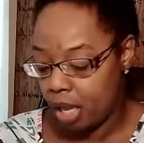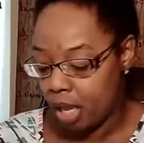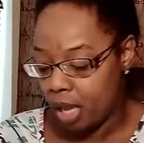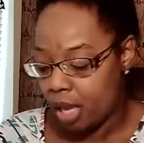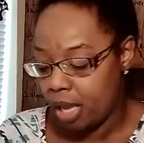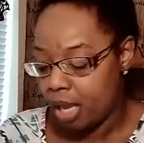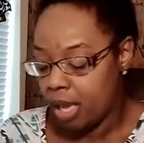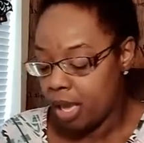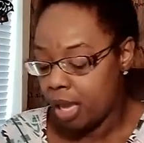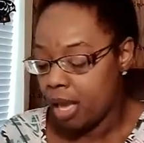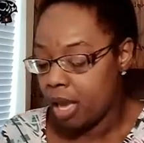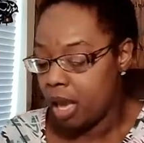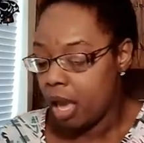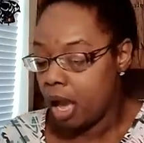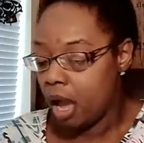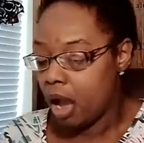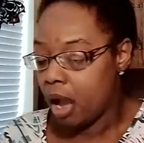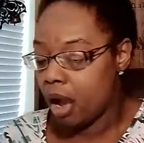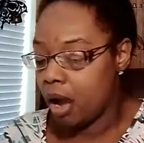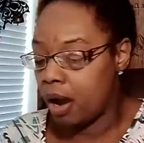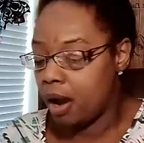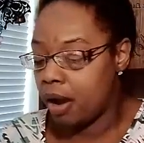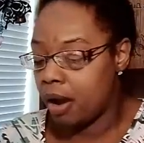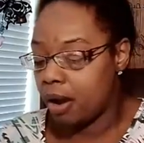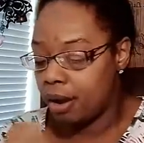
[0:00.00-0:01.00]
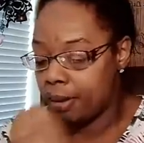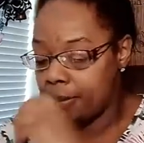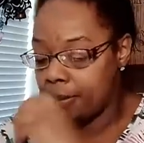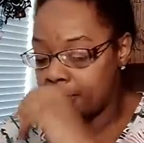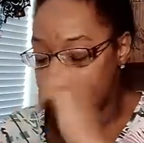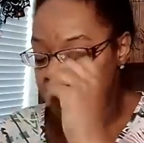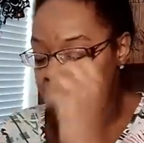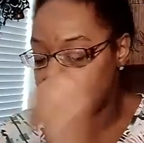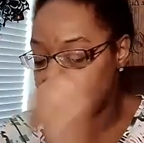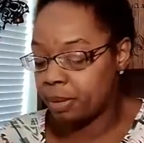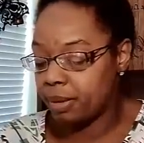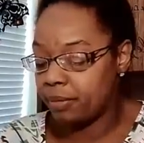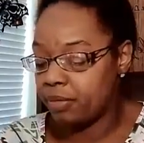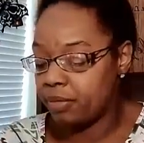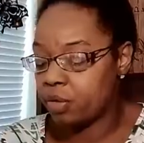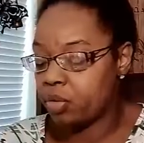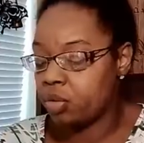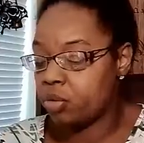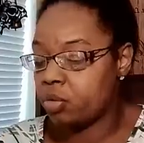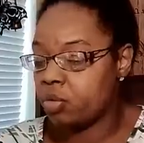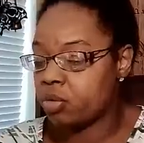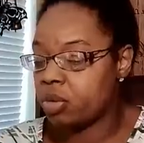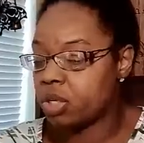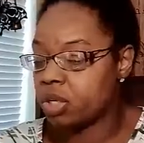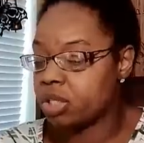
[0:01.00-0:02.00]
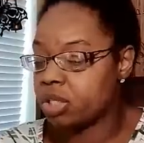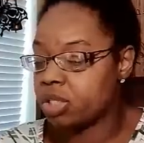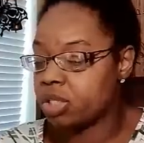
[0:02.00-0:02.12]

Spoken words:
Some of you, this could be with